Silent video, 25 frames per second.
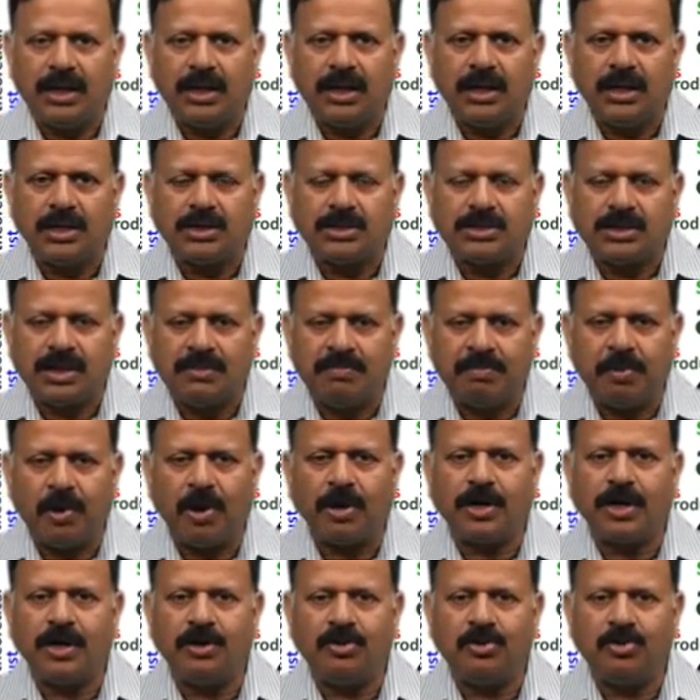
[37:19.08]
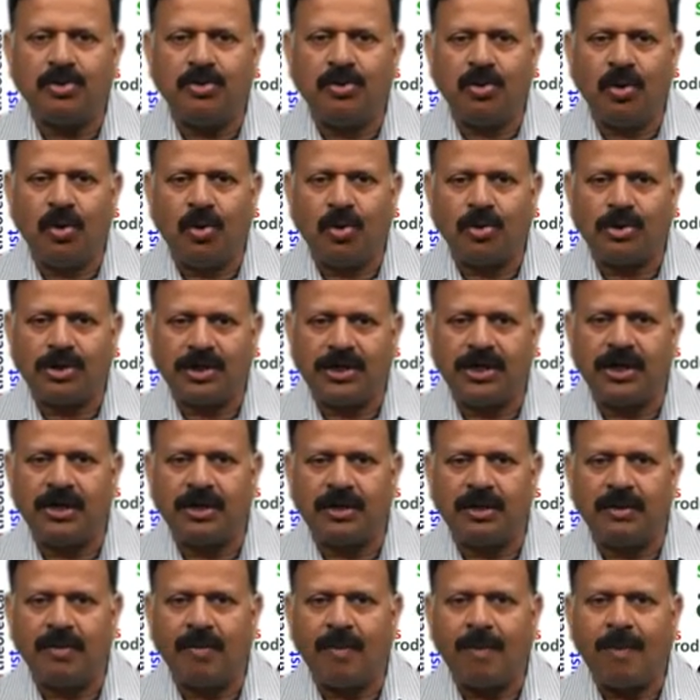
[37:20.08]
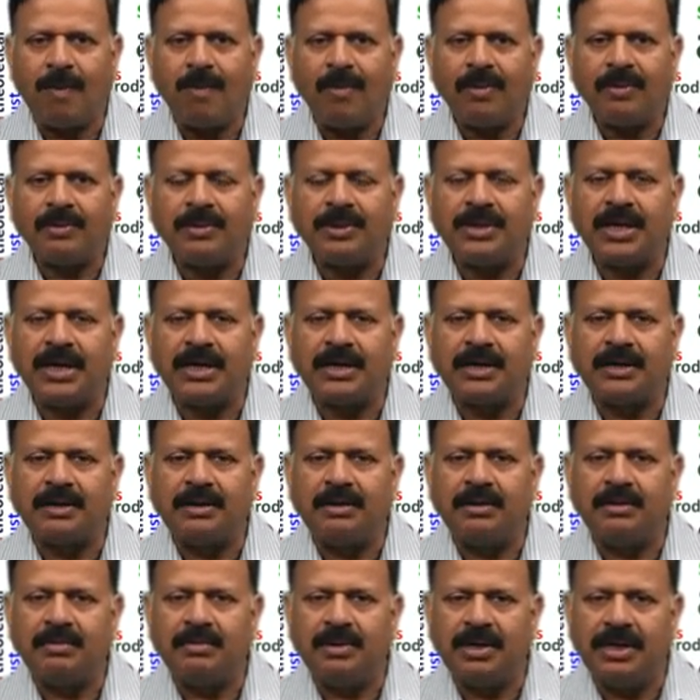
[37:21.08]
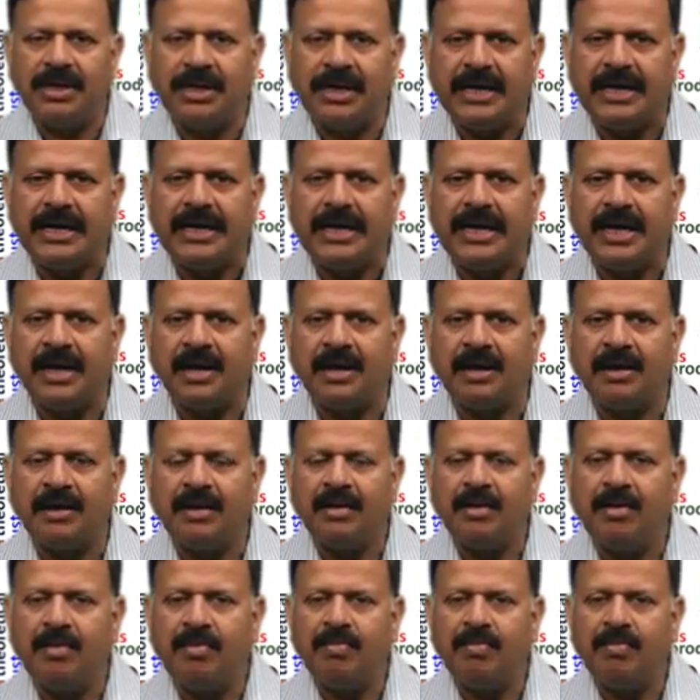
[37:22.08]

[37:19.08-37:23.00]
It's important to note here that in India,